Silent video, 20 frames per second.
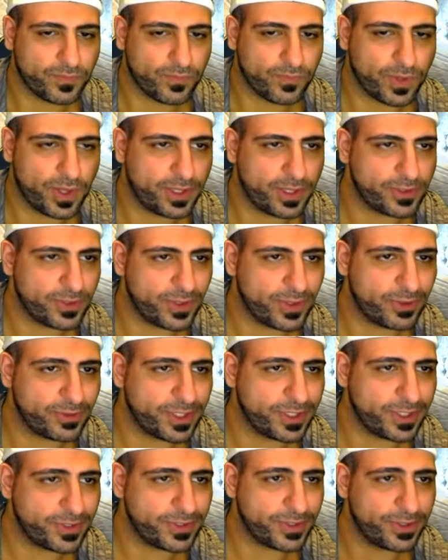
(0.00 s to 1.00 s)
Okay, so now it's
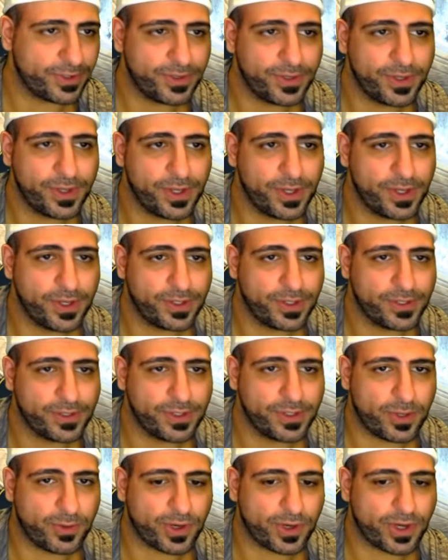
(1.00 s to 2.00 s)
his turn.
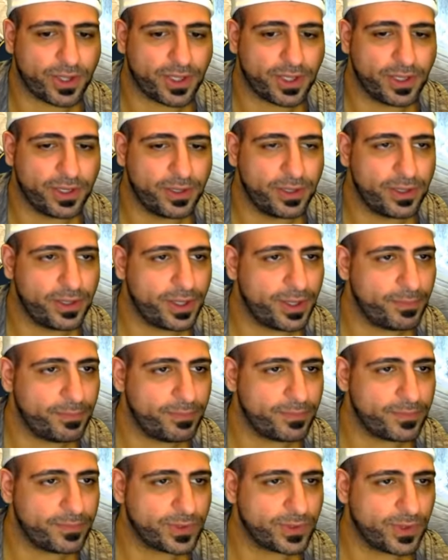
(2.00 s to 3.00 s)
So now we're going to kill
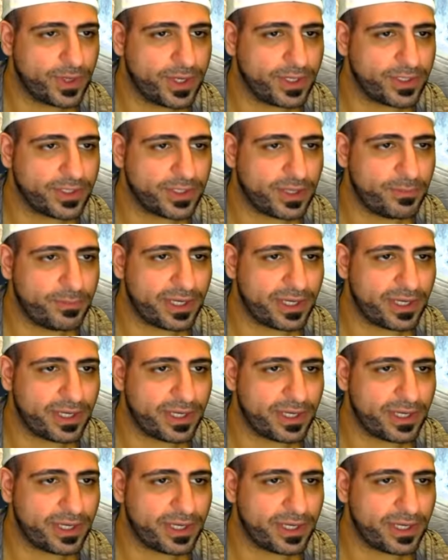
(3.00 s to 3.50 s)
him so that he doesn't come